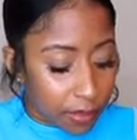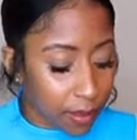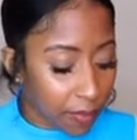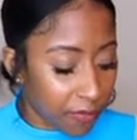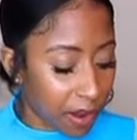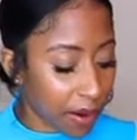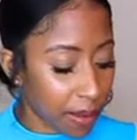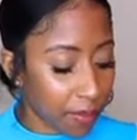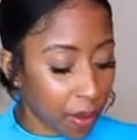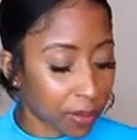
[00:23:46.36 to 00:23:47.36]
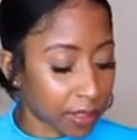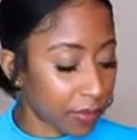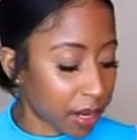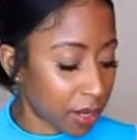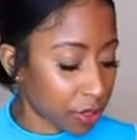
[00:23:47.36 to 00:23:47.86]
some very
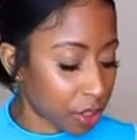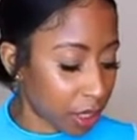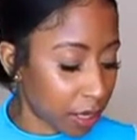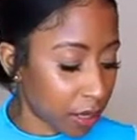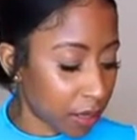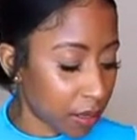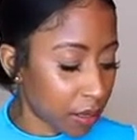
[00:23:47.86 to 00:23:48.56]
impulsive energy